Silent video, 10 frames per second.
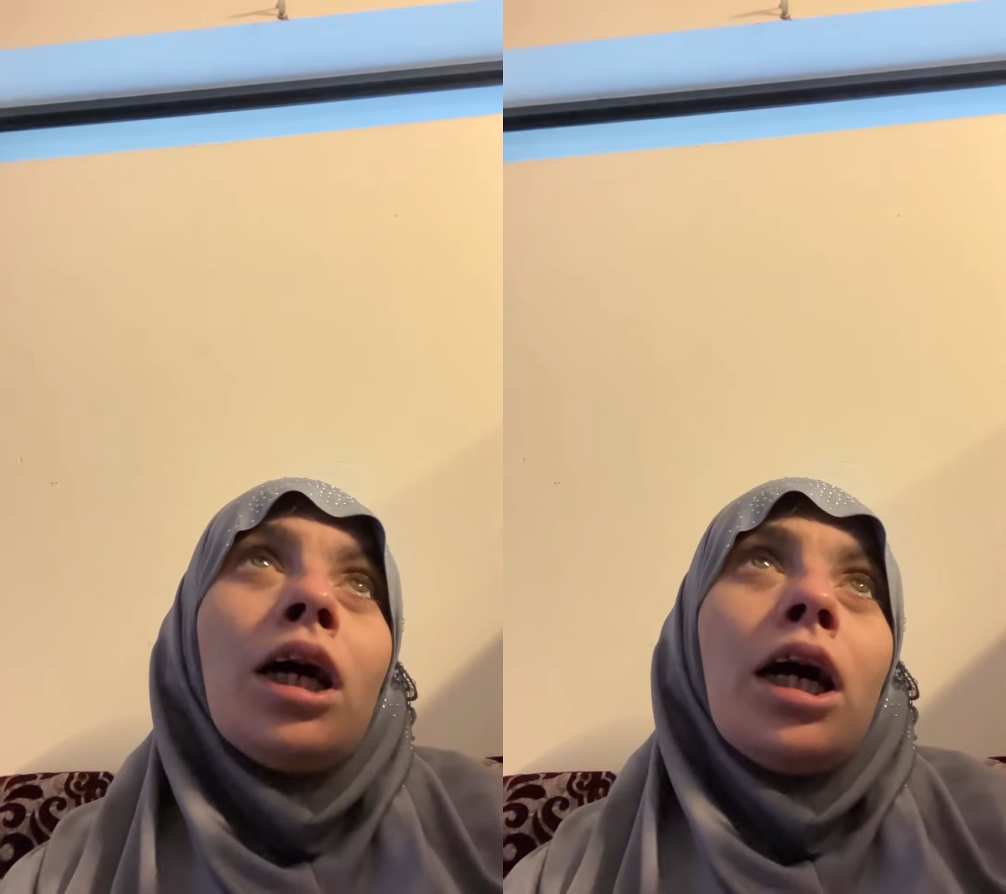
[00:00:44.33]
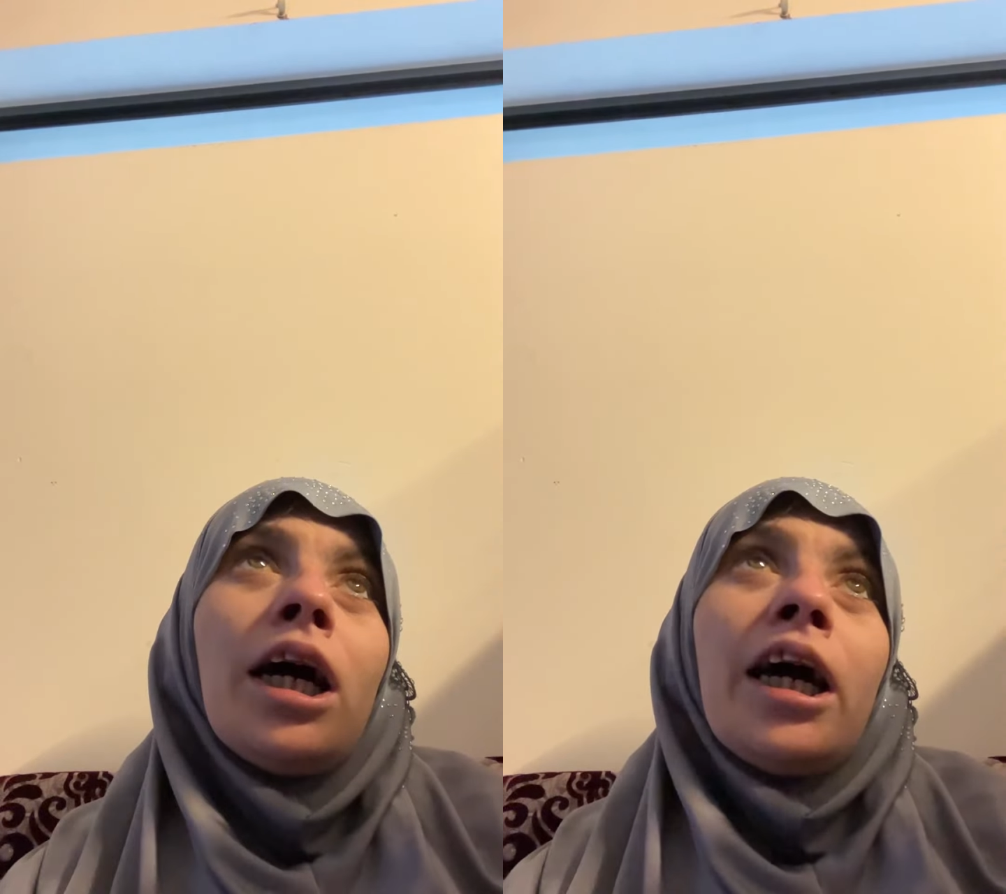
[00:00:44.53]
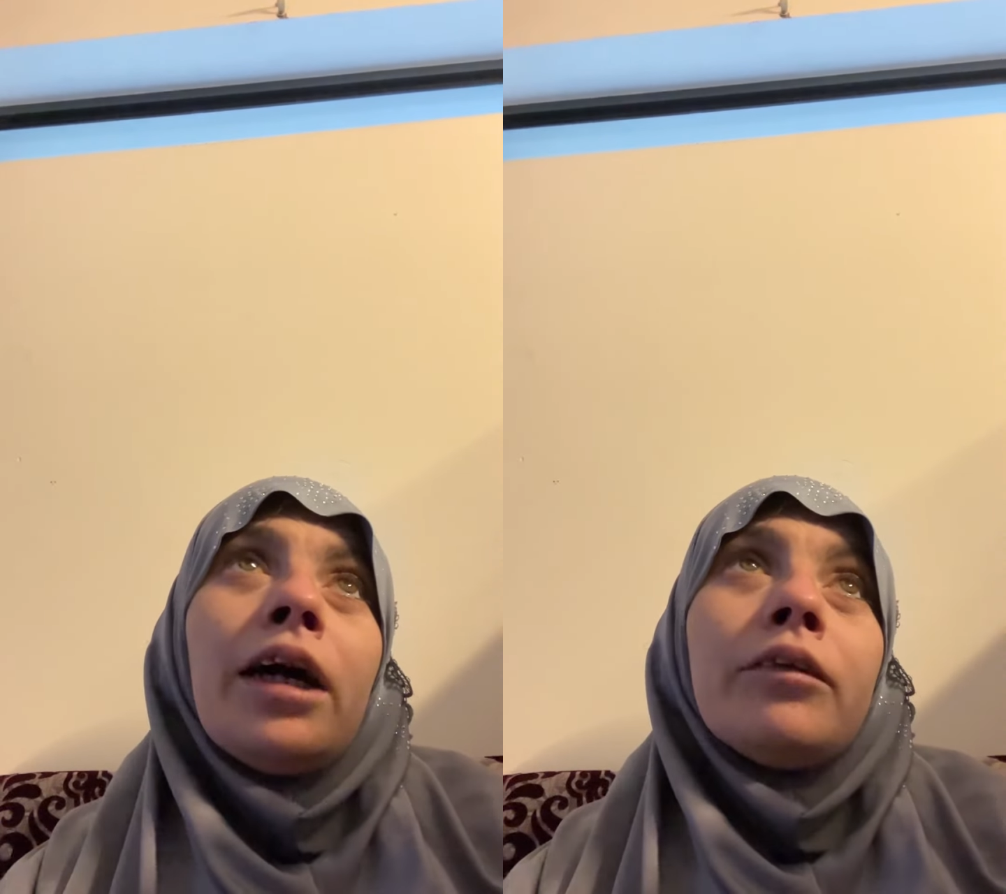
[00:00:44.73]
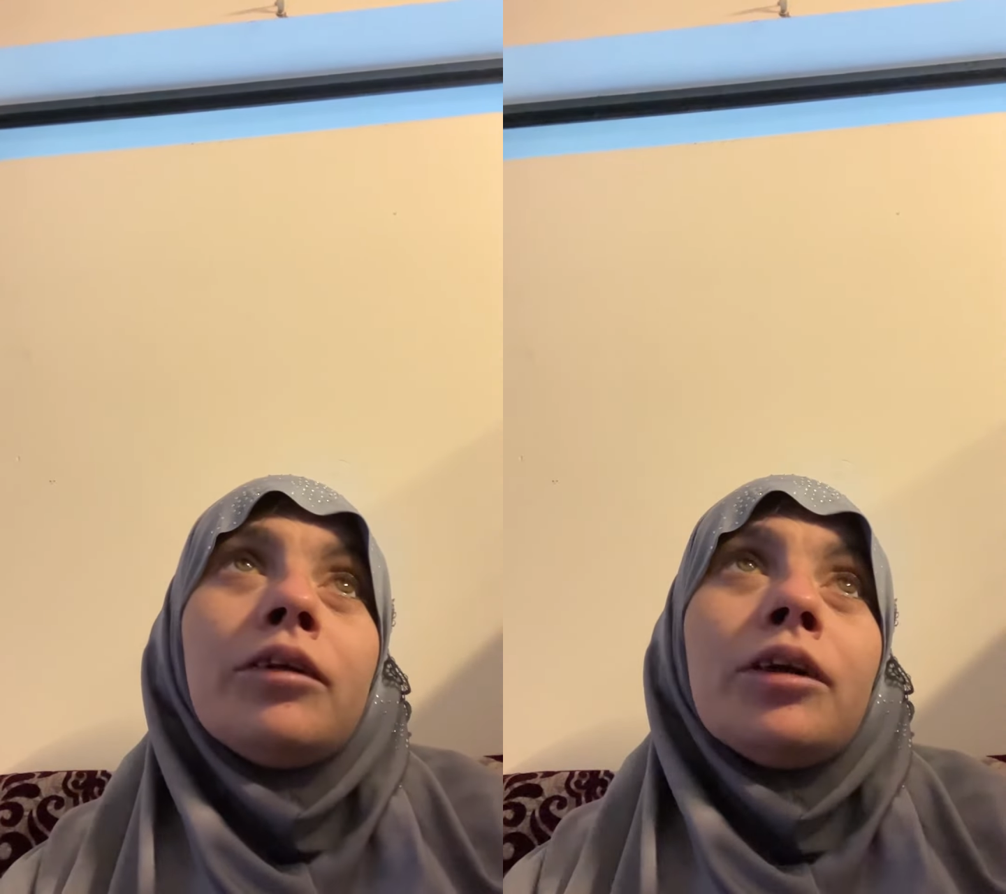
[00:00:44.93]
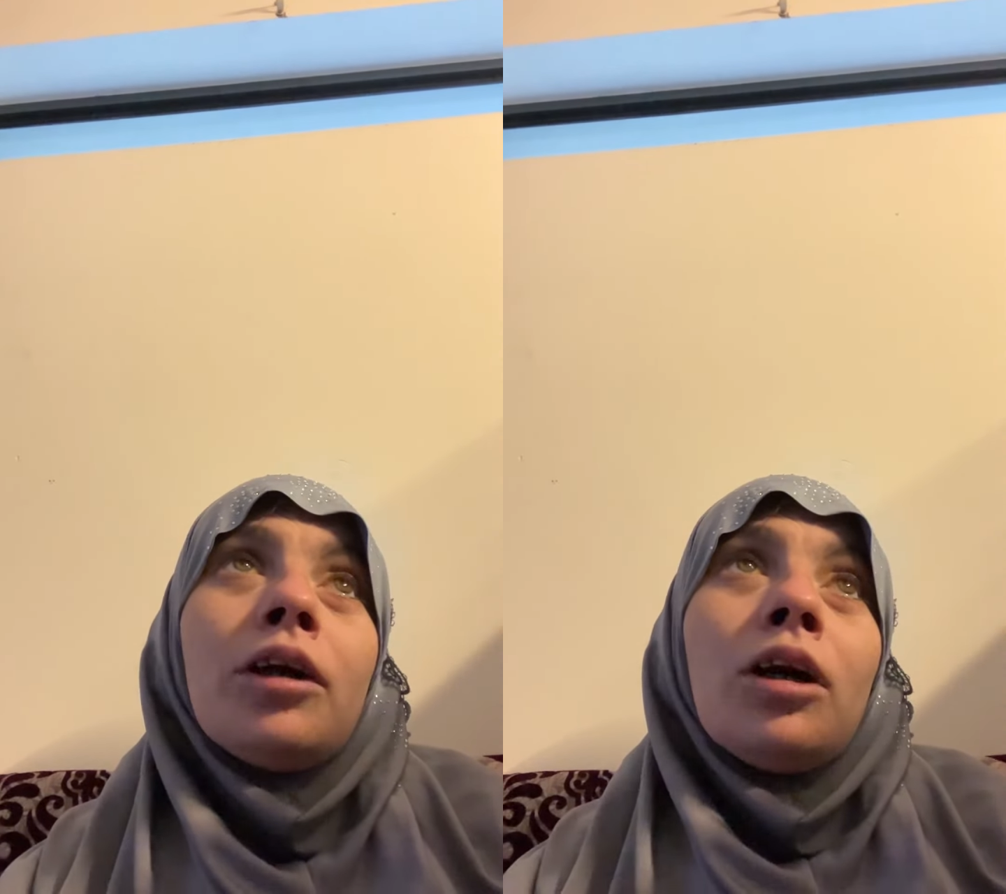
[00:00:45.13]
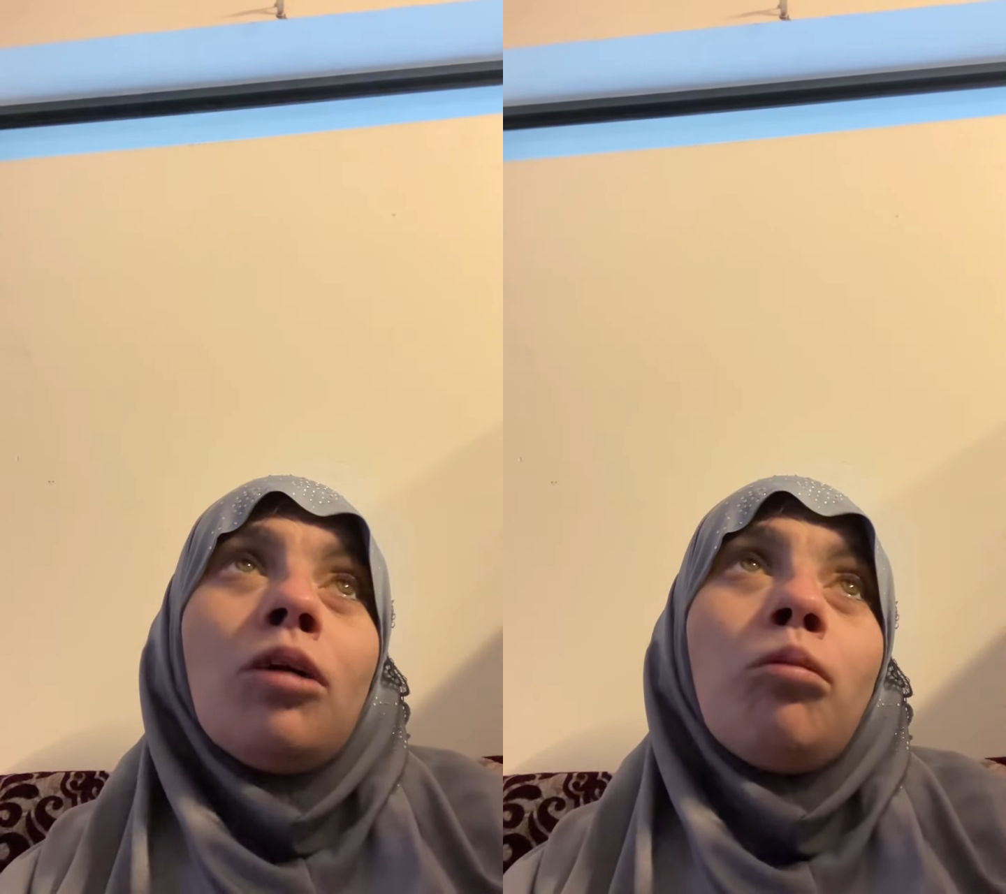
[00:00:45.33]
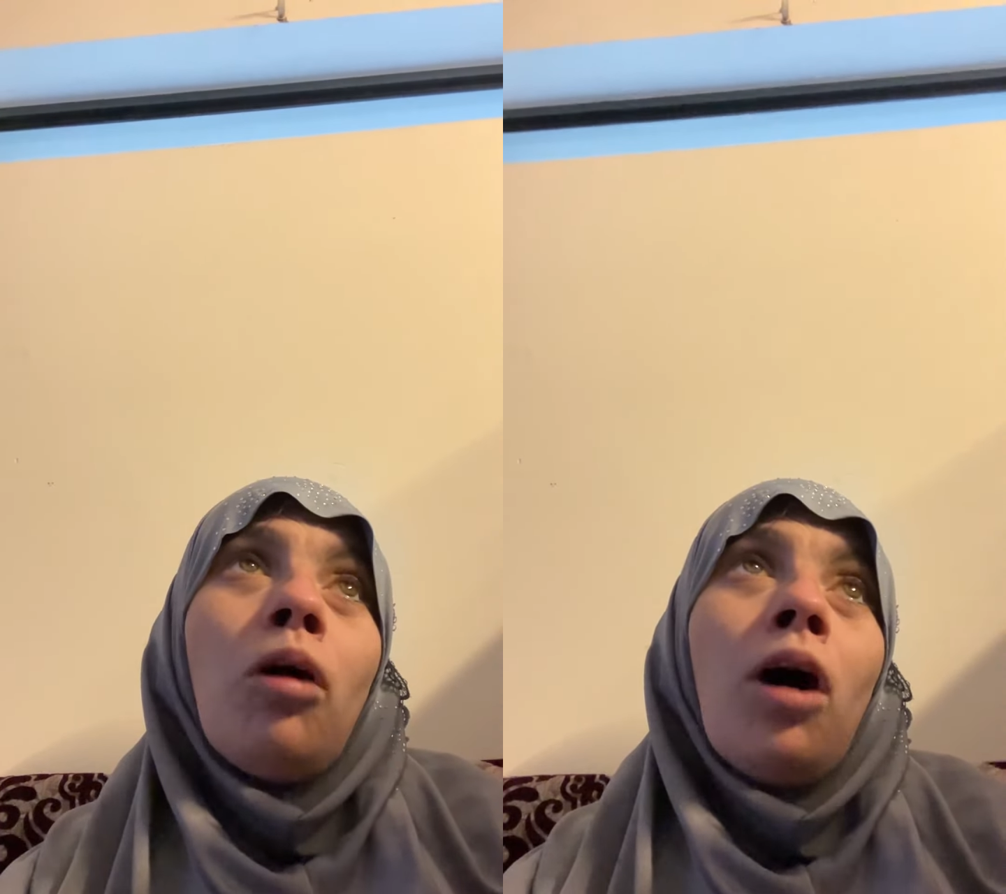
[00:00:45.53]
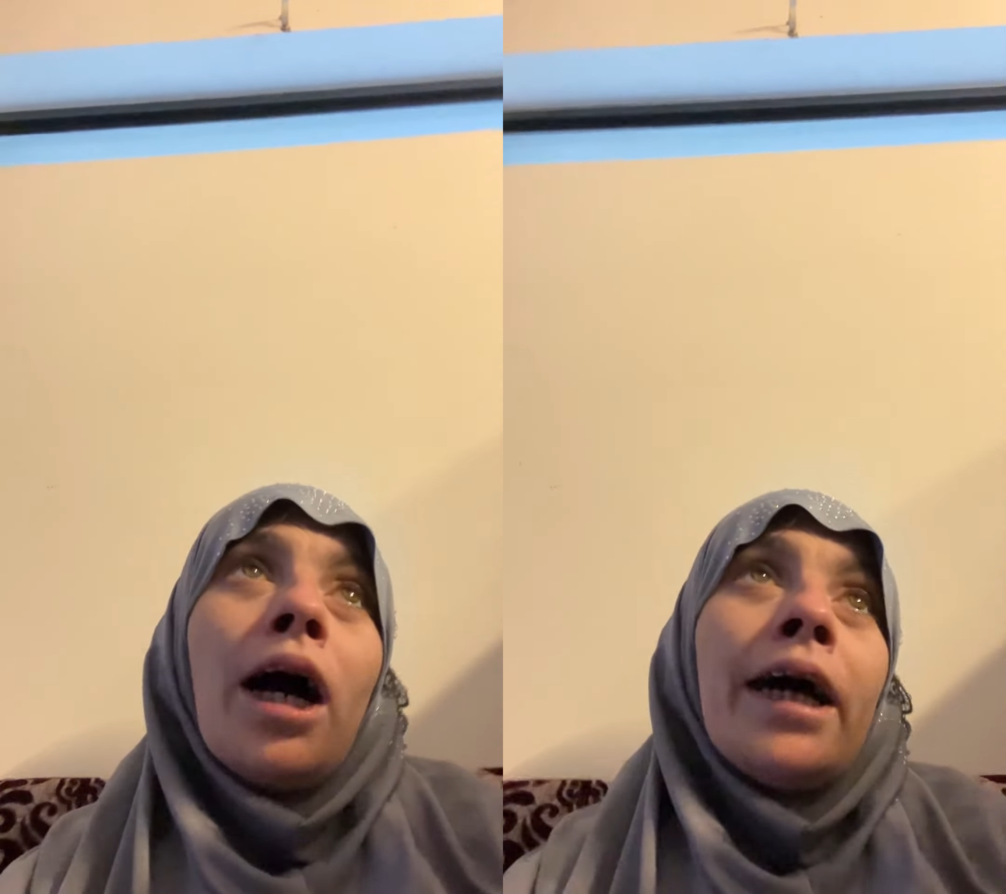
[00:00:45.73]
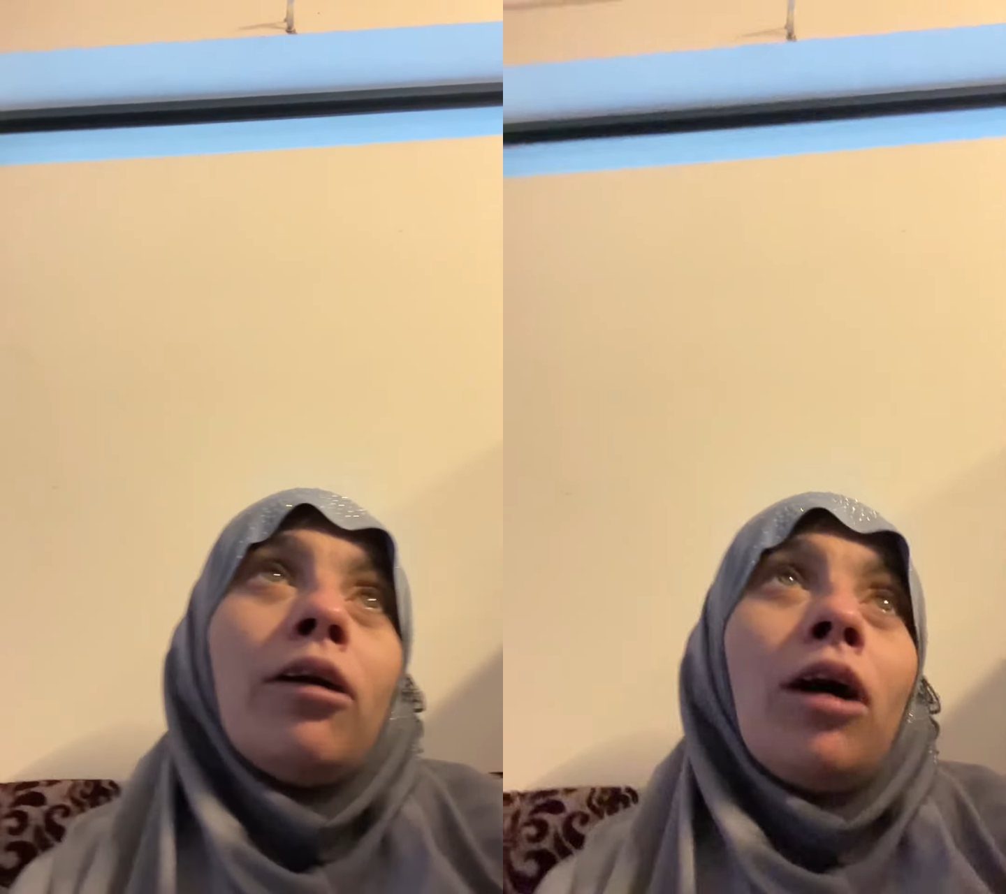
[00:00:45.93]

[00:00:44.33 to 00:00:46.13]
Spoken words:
and why